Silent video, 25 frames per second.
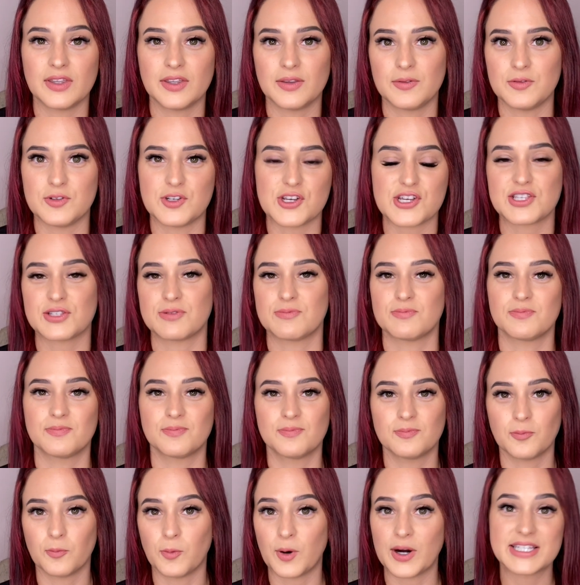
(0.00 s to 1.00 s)
just
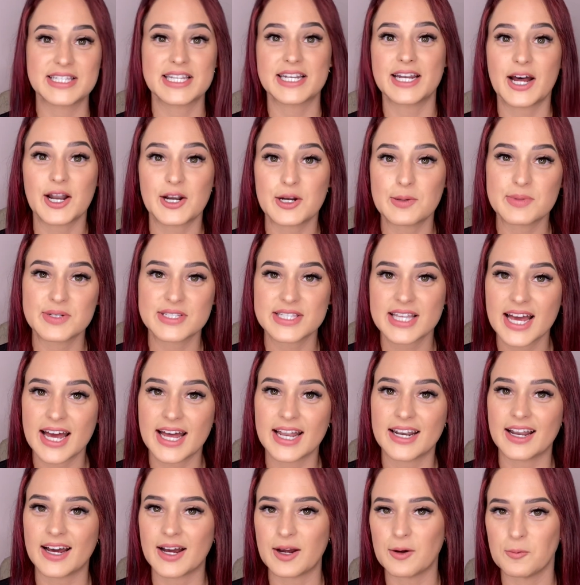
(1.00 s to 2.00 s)
wasn't
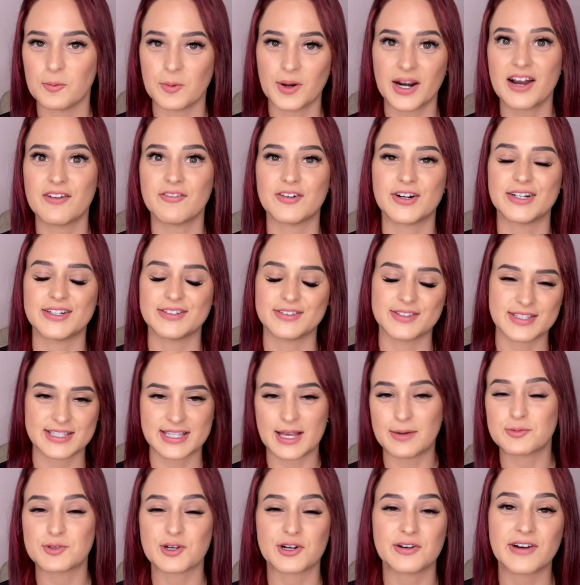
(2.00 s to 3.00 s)
100%, whatever,
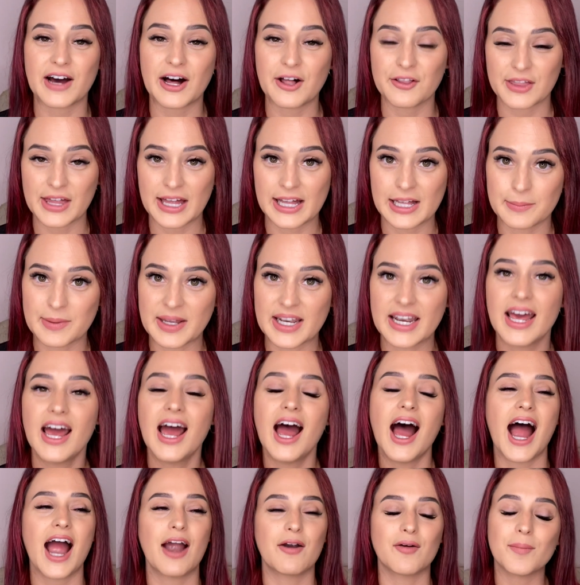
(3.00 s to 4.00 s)
some sort of health ailment.
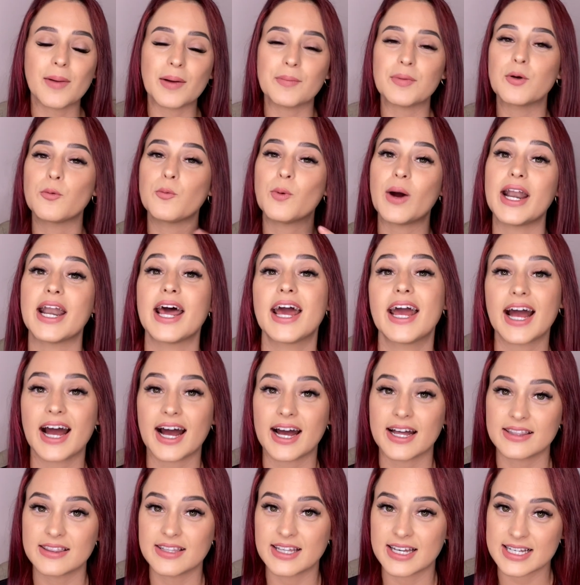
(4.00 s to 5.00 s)
I remember when I
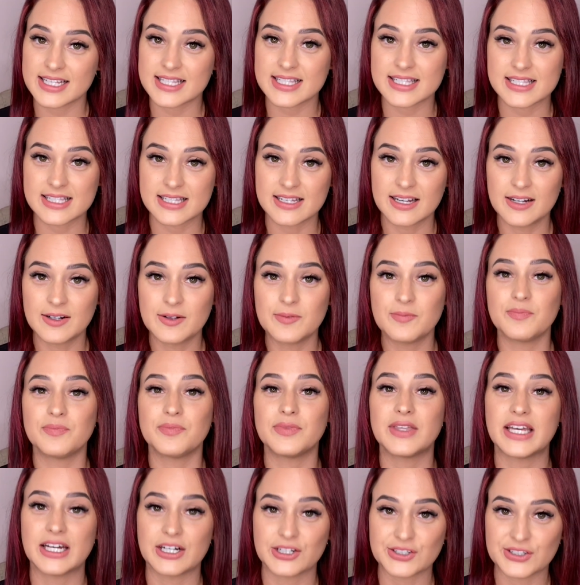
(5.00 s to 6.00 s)
had this
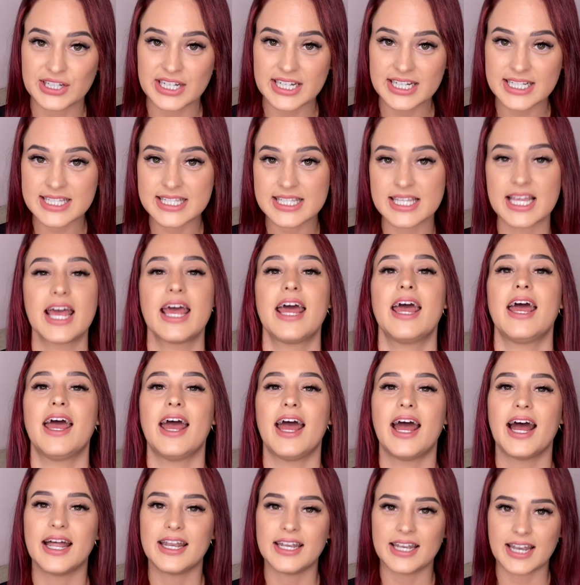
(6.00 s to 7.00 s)
illness
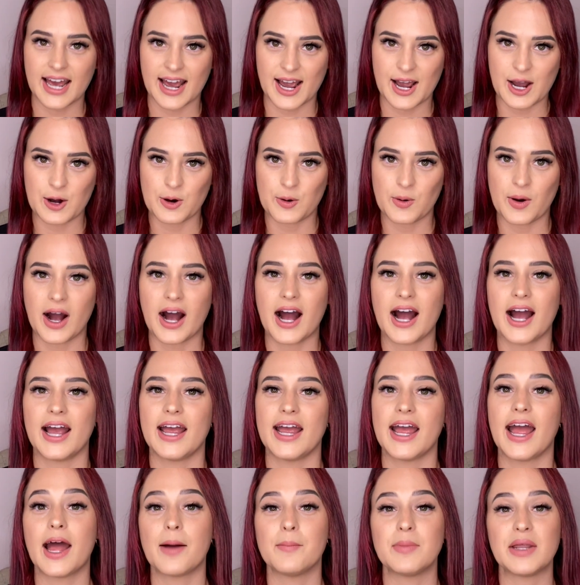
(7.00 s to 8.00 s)
and now I
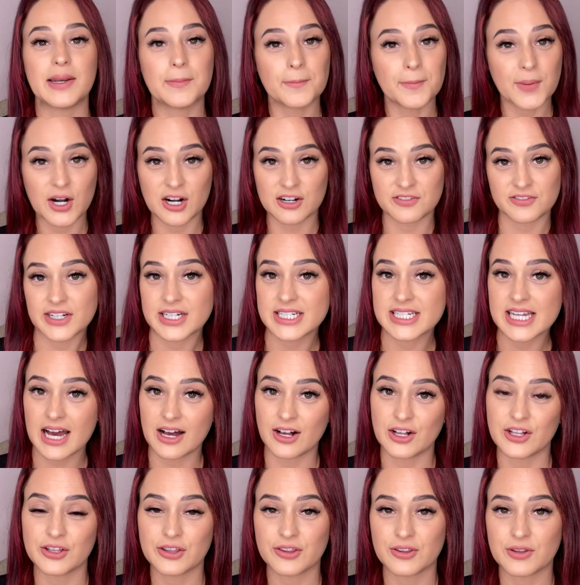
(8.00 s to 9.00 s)
am in perfect
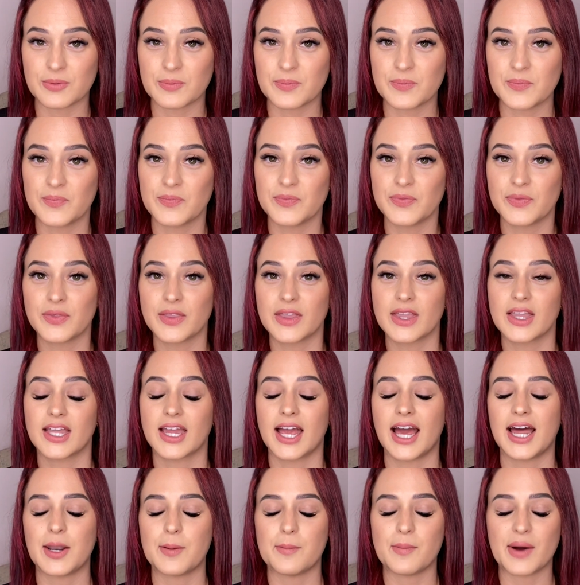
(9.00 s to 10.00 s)
health.
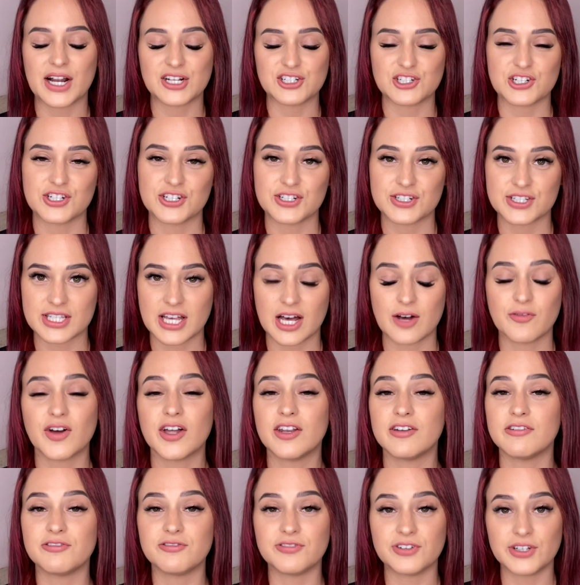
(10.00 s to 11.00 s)
And imagine yourself
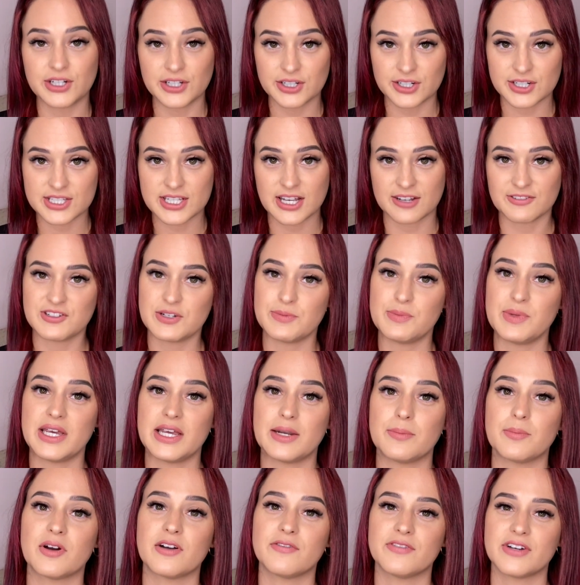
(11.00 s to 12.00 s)
and feel yourself to be
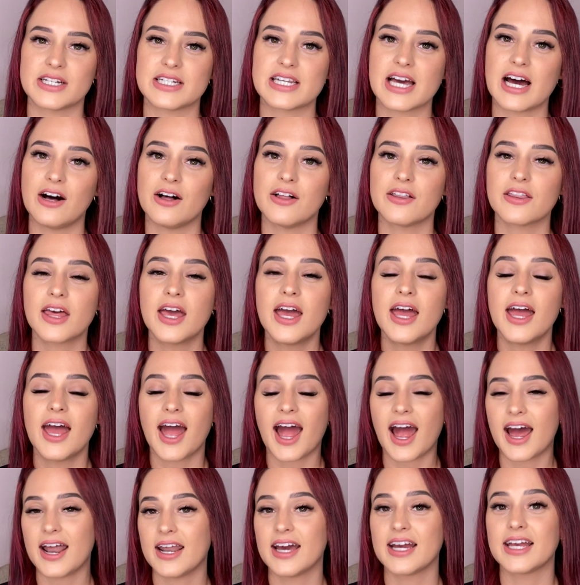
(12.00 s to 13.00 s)
in perfect health.
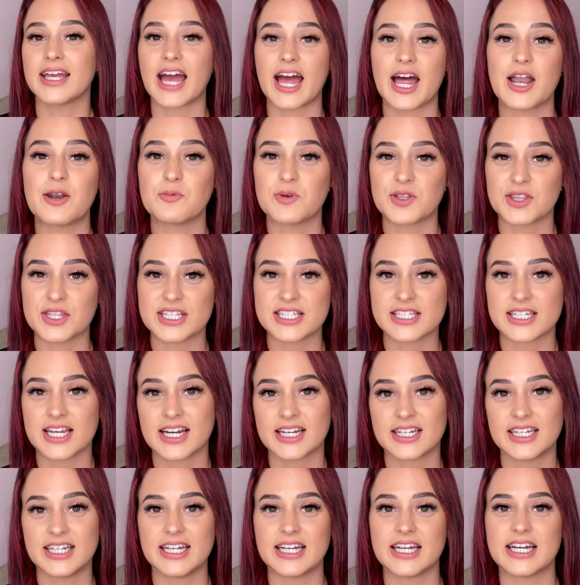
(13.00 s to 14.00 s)
And again, with this
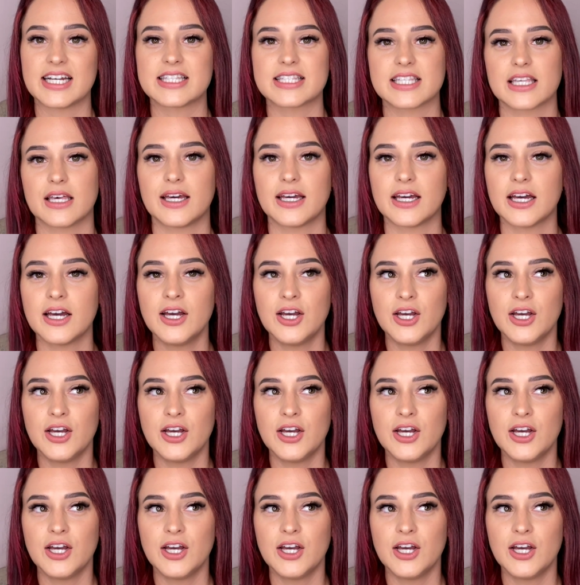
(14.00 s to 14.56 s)
technique, it's like,